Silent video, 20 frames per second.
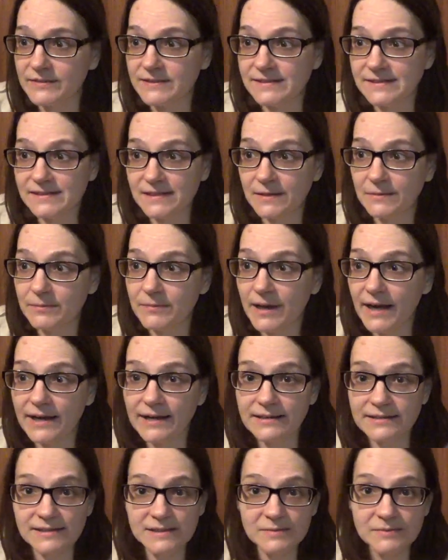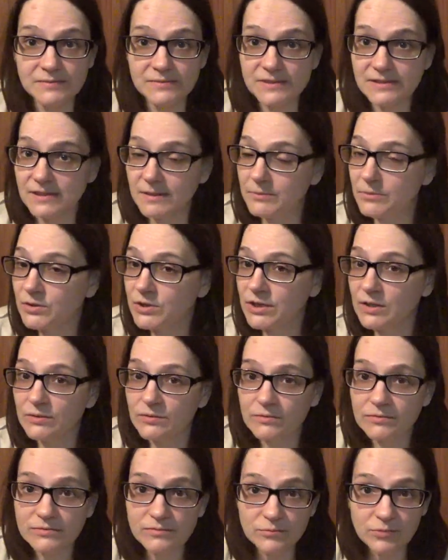And some you
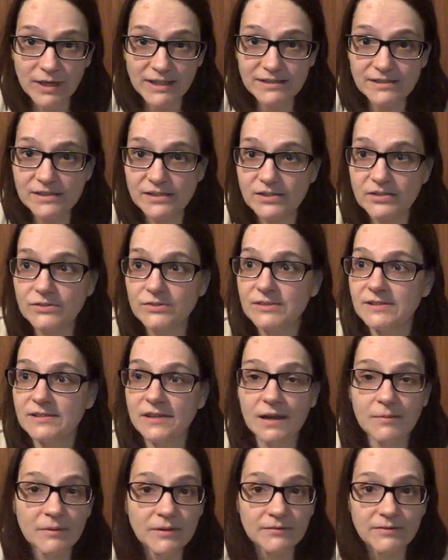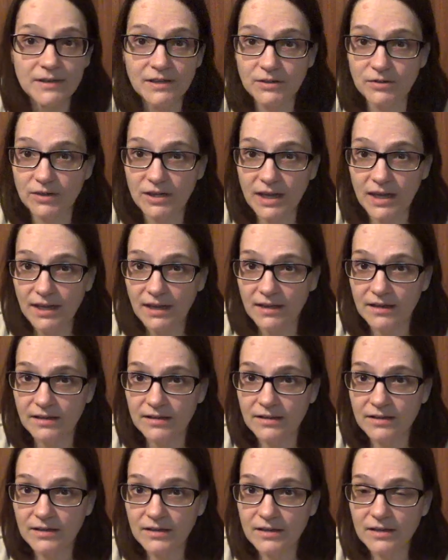can rescue, some of it you
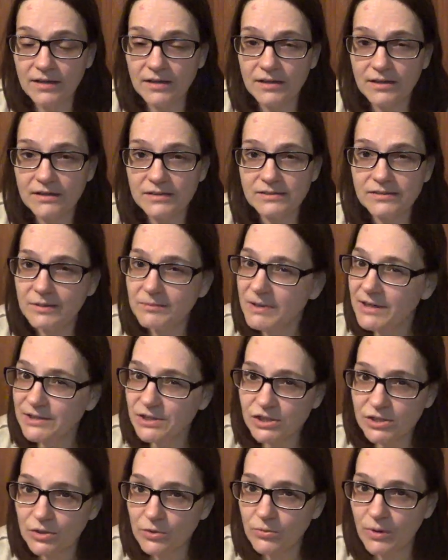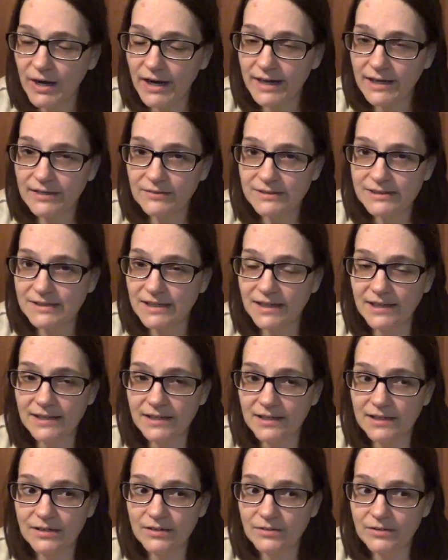can't. So I'm not sure why he would say
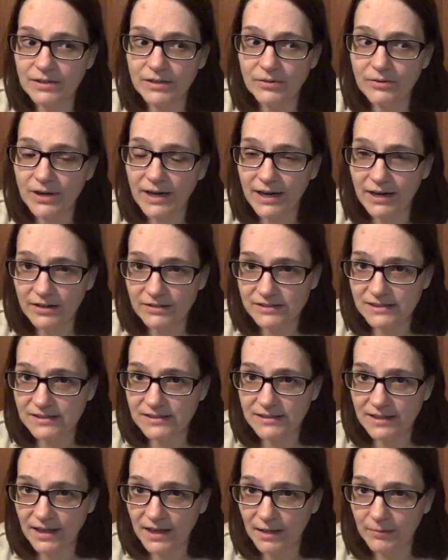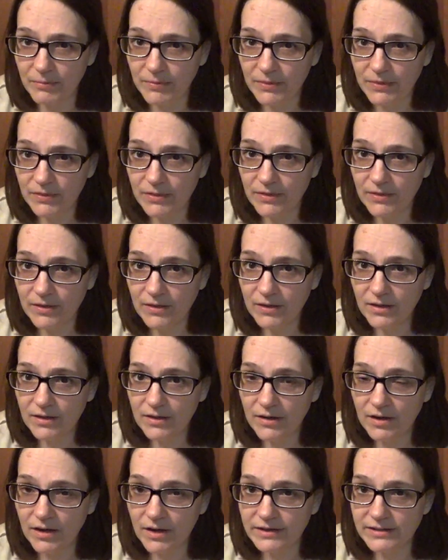it can only go a hair's depth
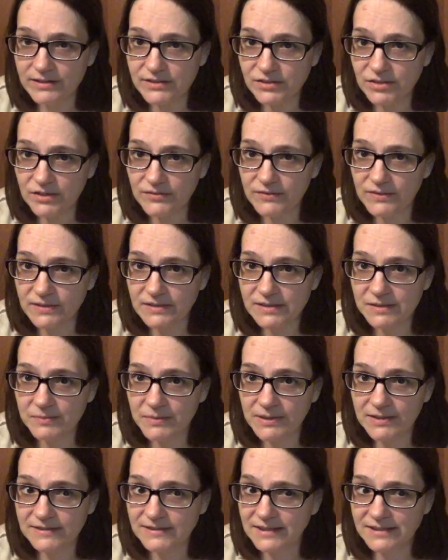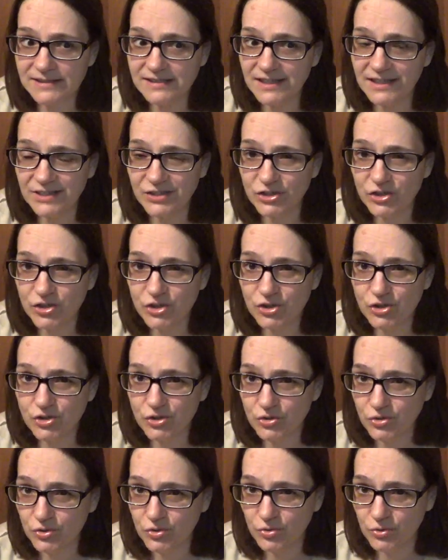on a surface, because that's not
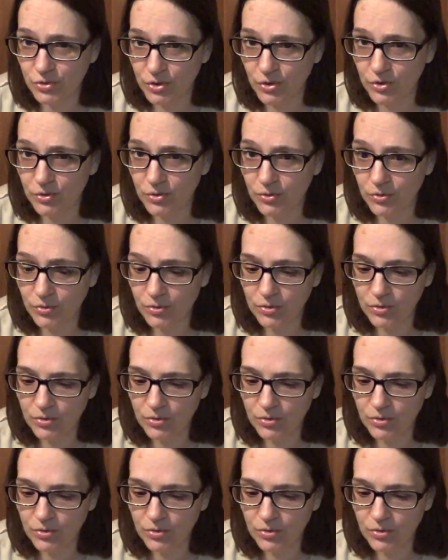true.